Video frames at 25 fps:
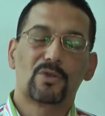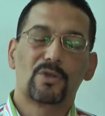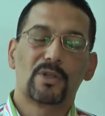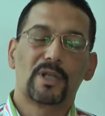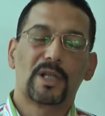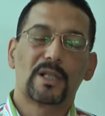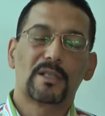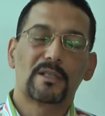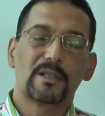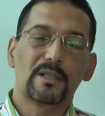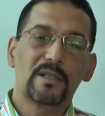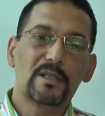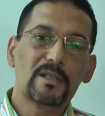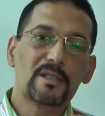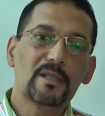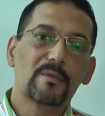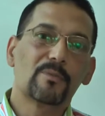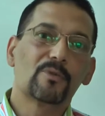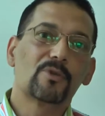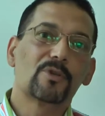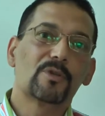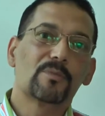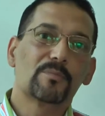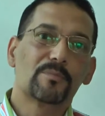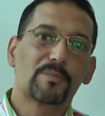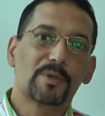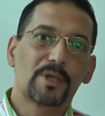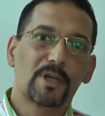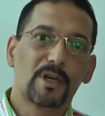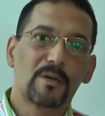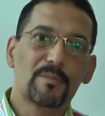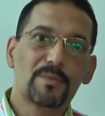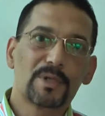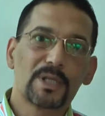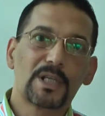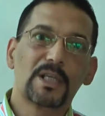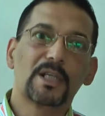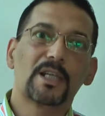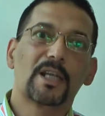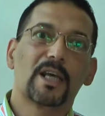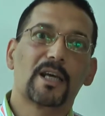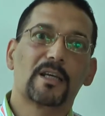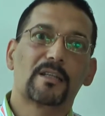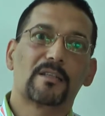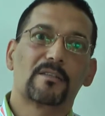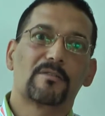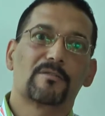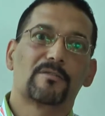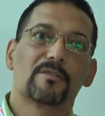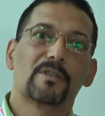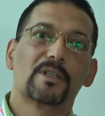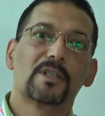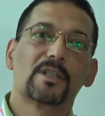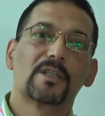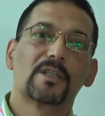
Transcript: that eat the bone becomes inactive.